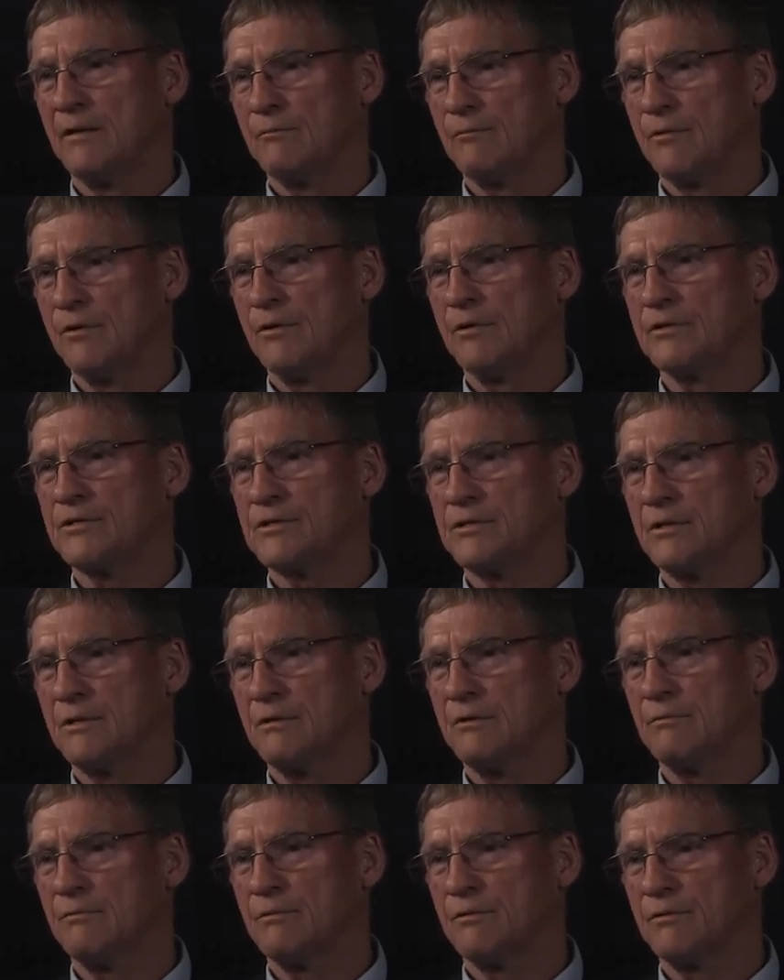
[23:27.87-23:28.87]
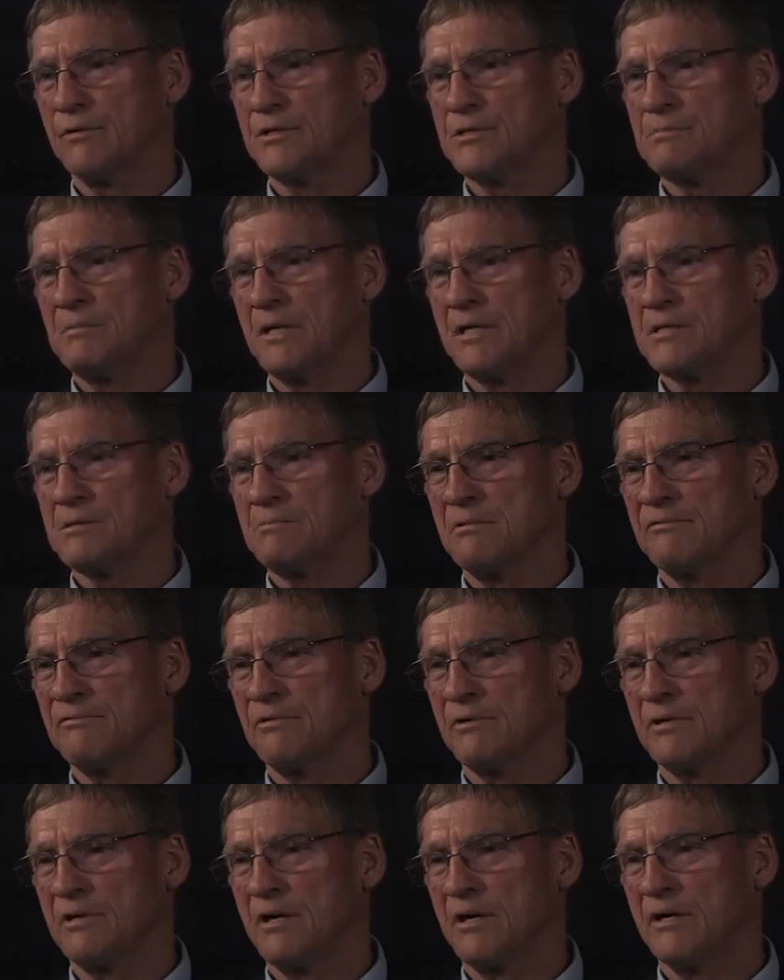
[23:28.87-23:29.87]
And we also were responsible
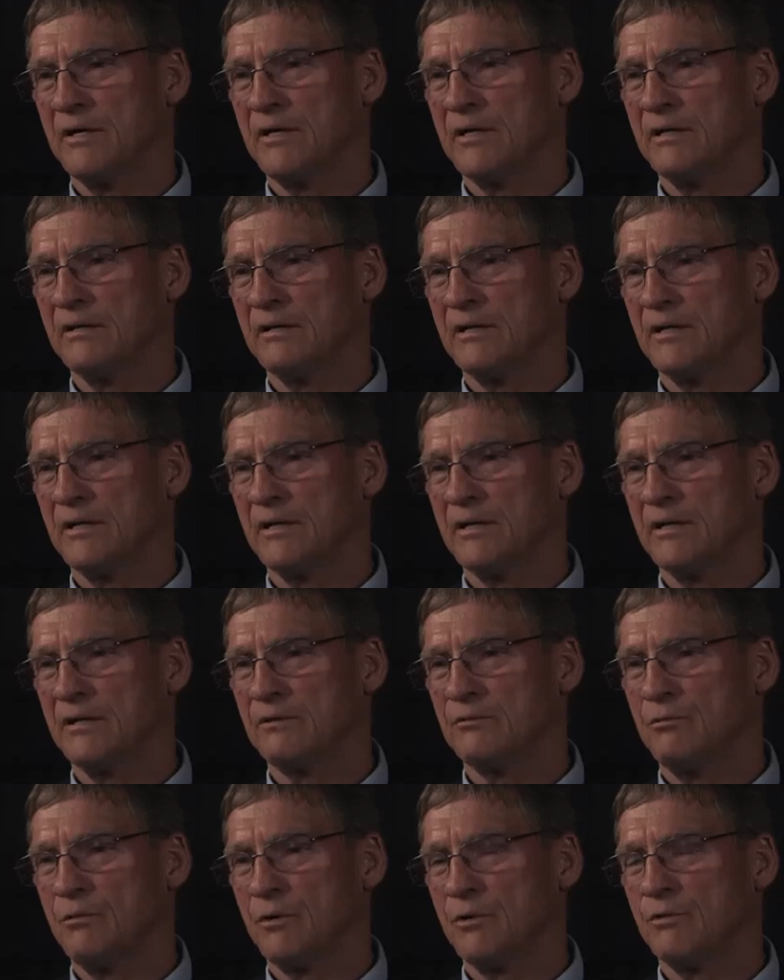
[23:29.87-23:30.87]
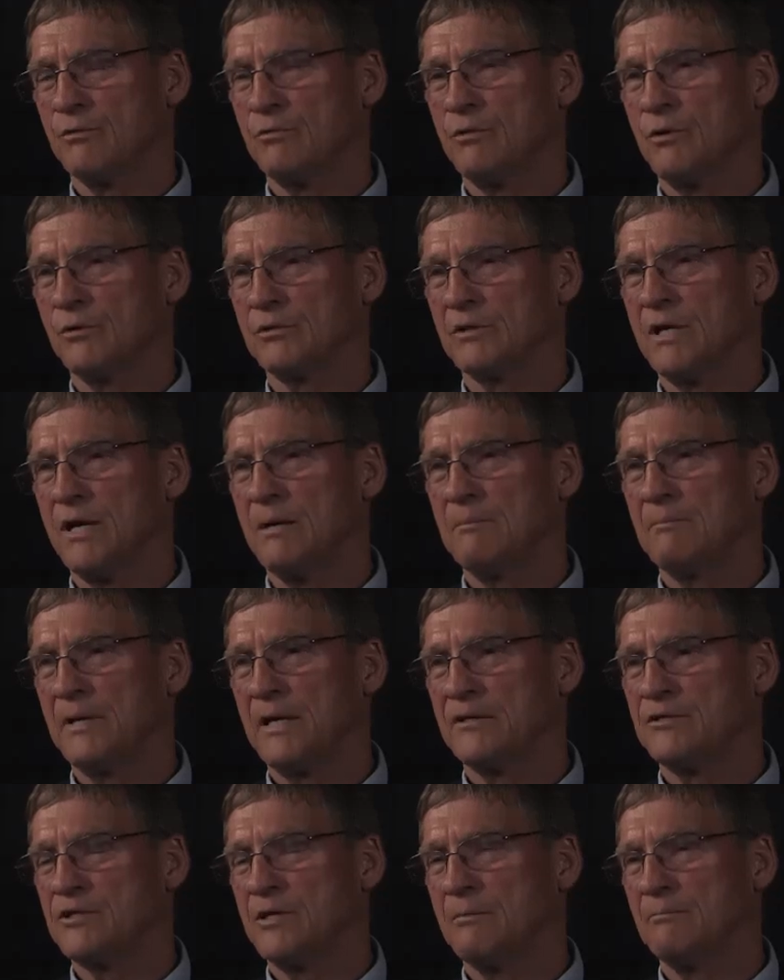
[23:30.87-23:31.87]
for guarding the uh, quote-unquote
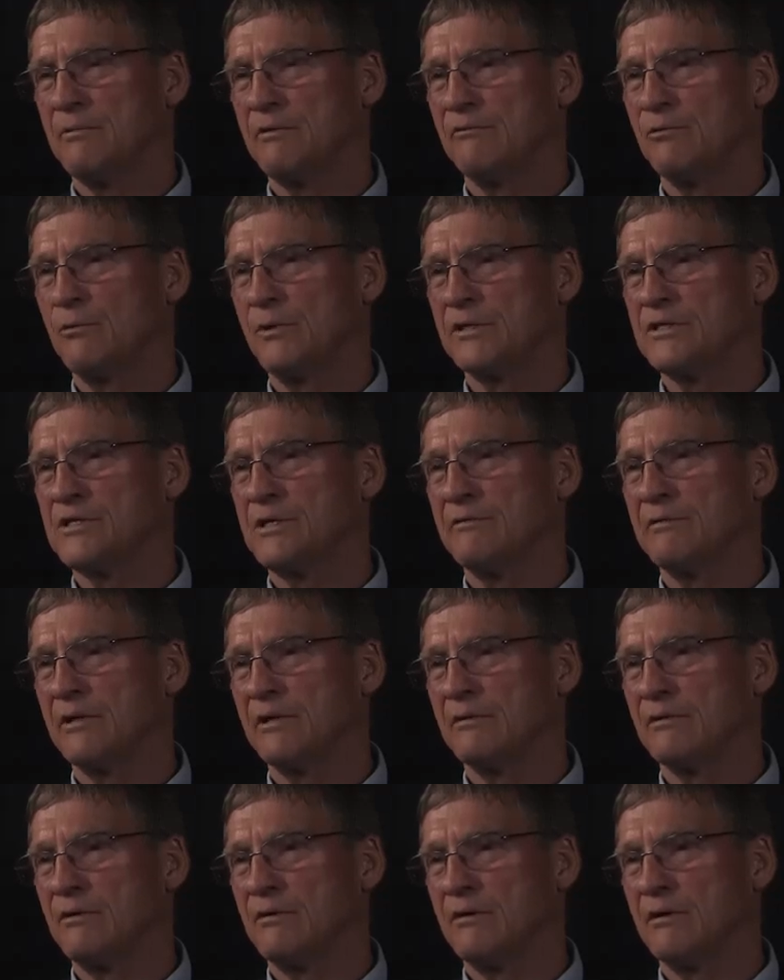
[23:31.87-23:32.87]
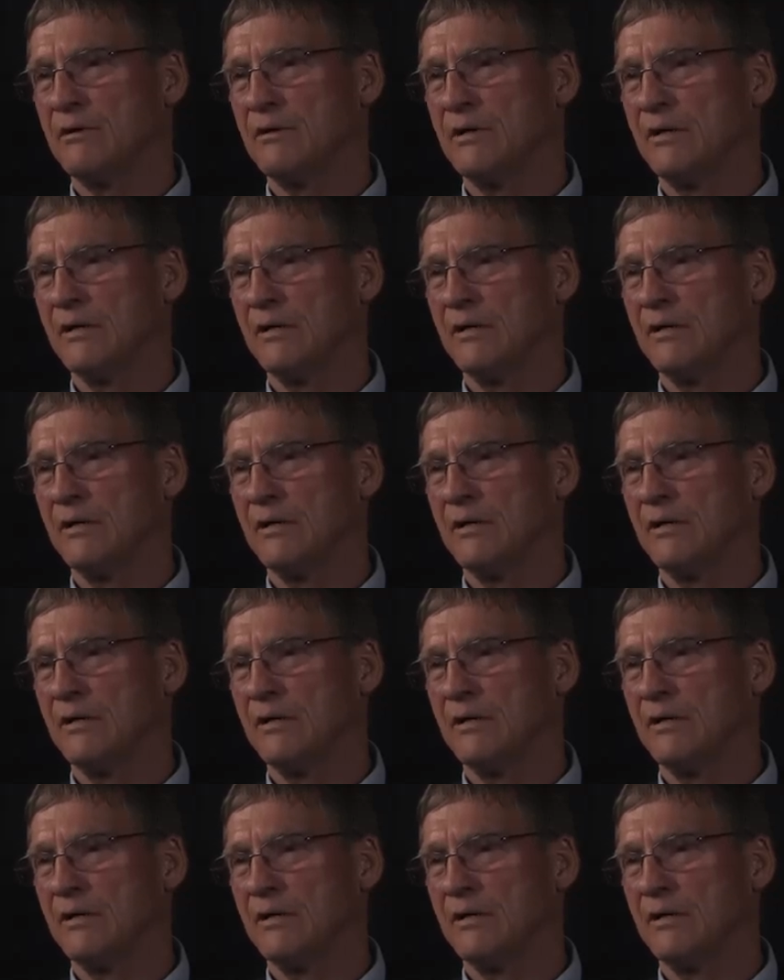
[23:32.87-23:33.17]
combat jump of the one seventy-third.